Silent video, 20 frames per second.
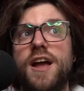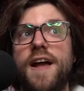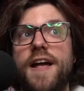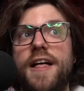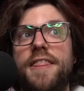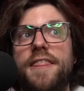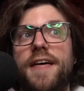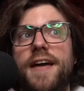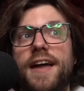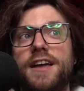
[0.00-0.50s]
And
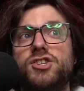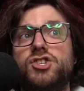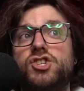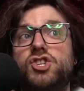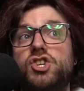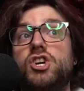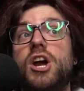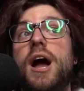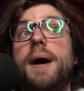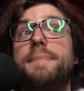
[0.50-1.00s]
it makes more
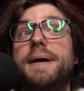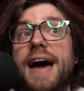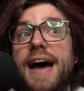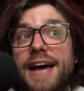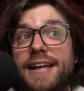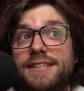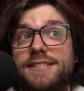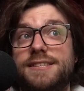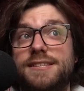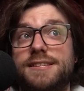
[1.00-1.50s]
sense that we've
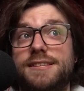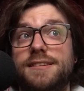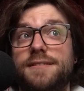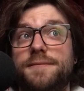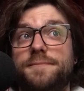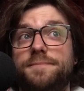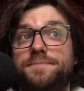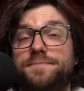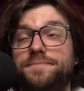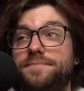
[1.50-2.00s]
never heard
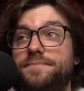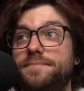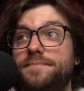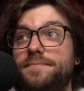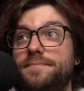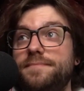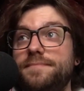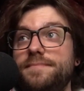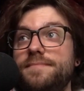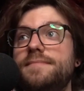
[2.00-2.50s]
of this brand.